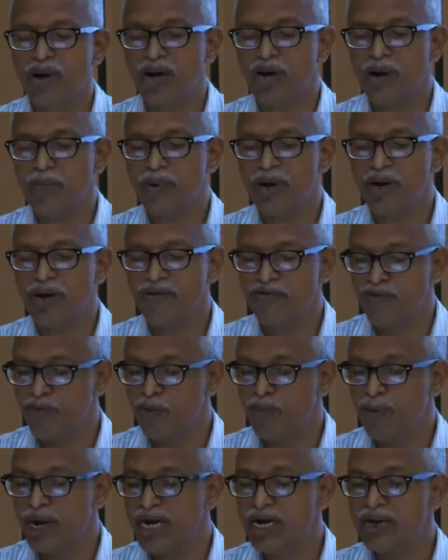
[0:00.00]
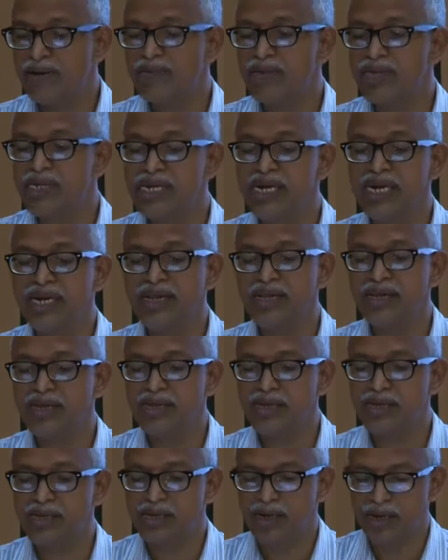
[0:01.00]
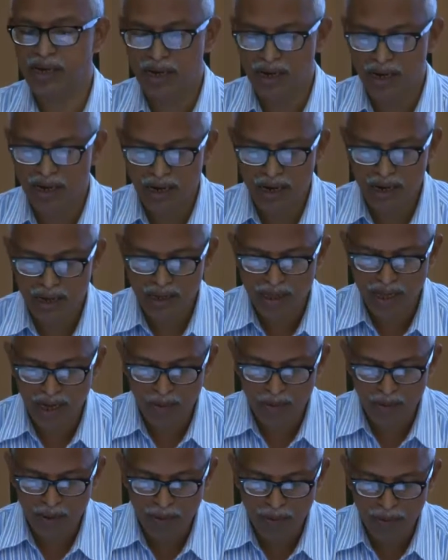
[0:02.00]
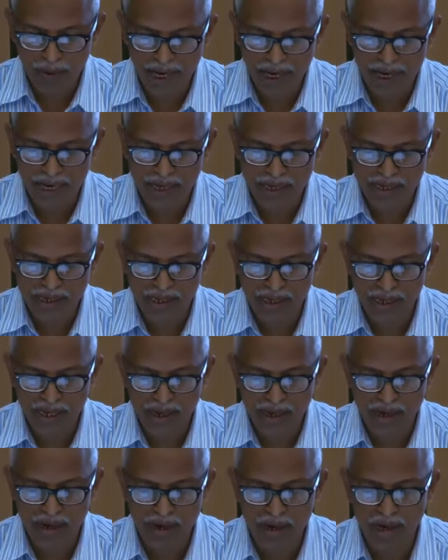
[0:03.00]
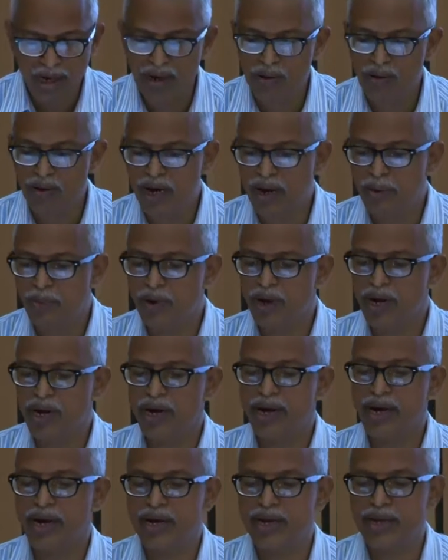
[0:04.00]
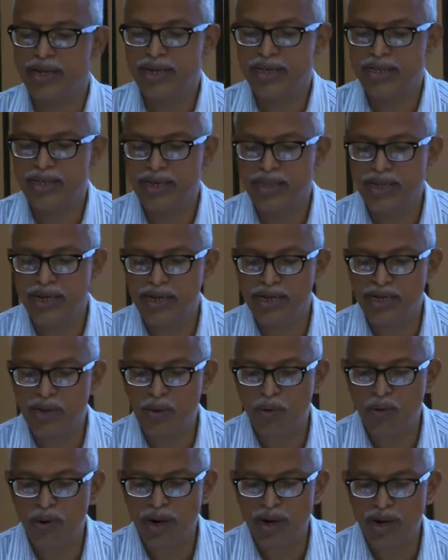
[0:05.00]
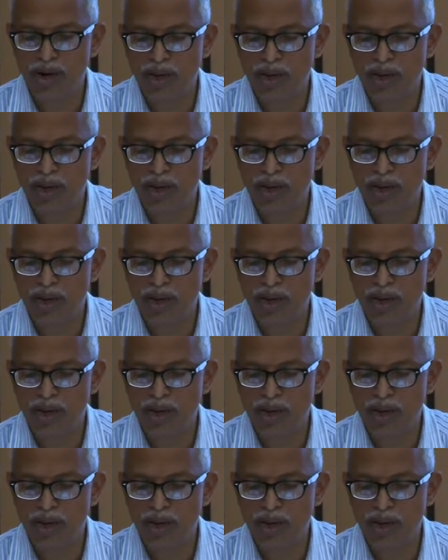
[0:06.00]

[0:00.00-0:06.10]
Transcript: at, but if you might have seen these uh, uh, thermometers in, in your laboratory and other thing, there is a one